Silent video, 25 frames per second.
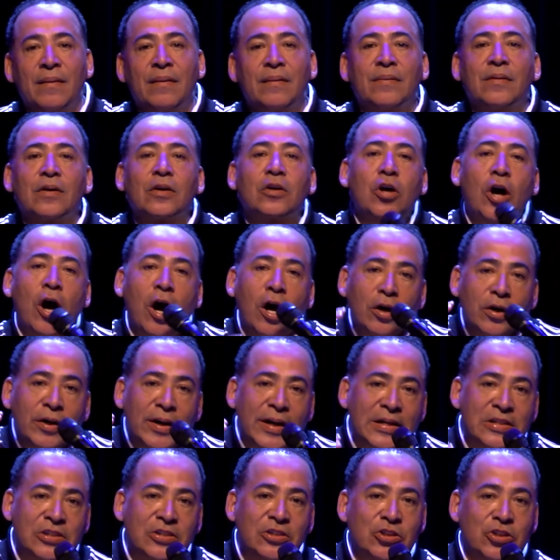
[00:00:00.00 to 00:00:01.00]
The
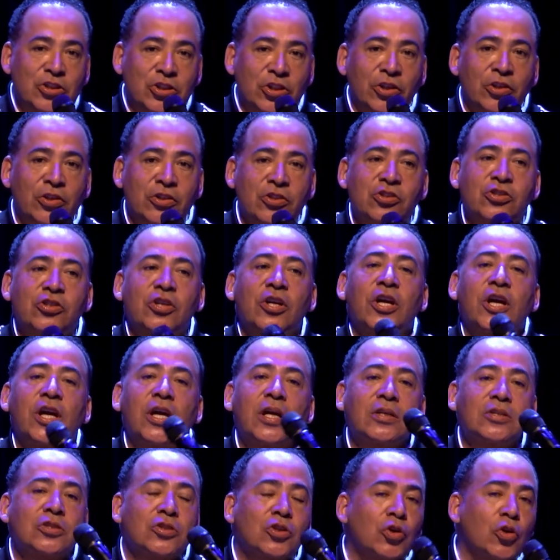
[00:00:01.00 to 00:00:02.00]
congregation church
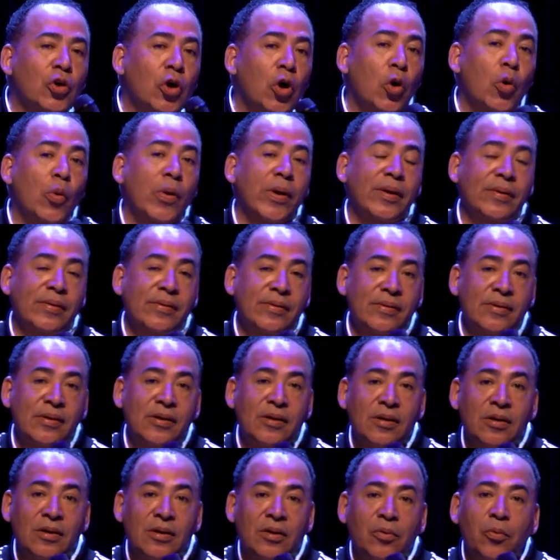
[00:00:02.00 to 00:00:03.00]
is growing.
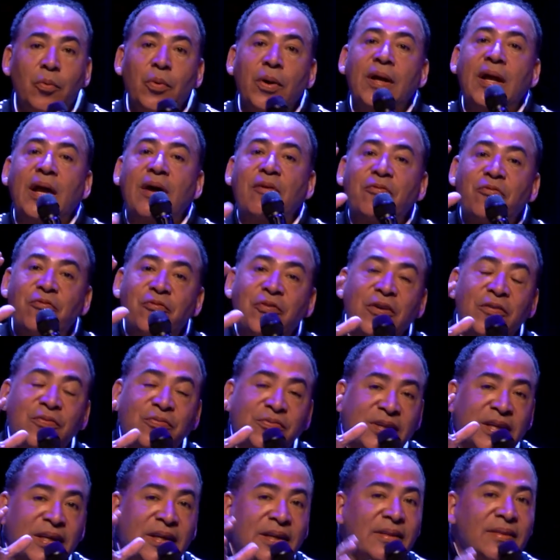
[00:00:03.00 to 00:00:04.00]
We're going to have
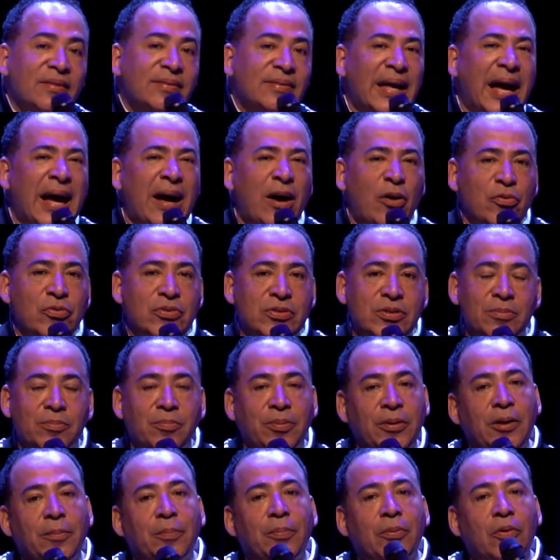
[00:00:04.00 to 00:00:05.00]
15,000
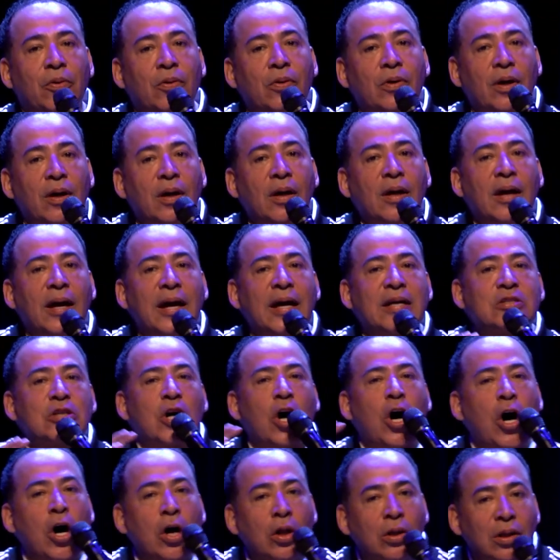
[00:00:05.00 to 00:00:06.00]
people as
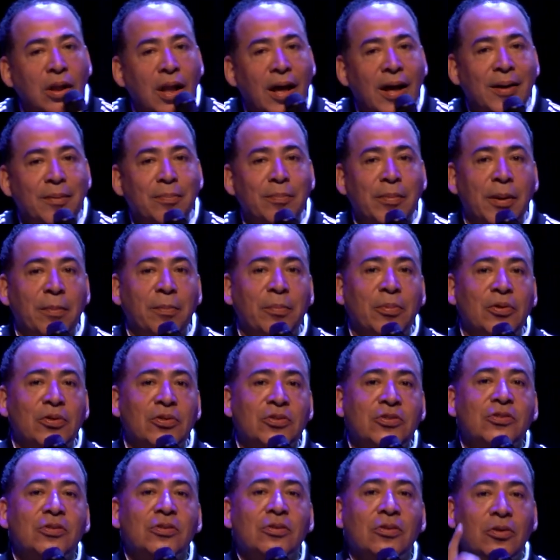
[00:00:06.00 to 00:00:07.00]
online
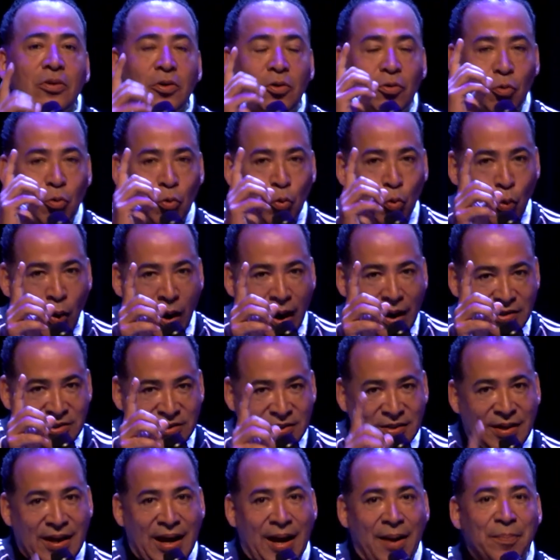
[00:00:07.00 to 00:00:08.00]
members.
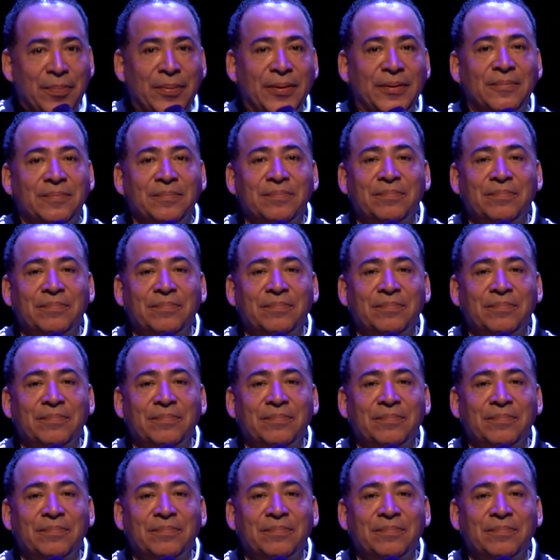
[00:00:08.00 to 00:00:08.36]
Watch it happen.